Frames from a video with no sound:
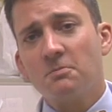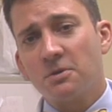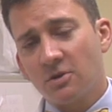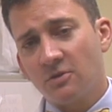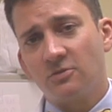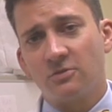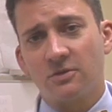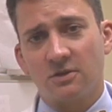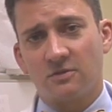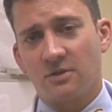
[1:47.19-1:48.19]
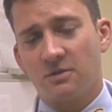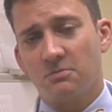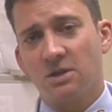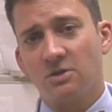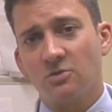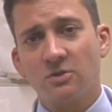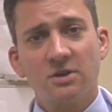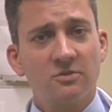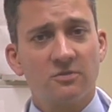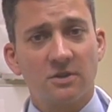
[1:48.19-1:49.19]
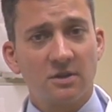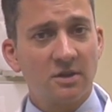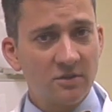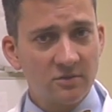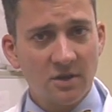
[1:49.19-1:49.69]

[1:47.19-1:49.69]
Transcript: because you think it's going to make your infant less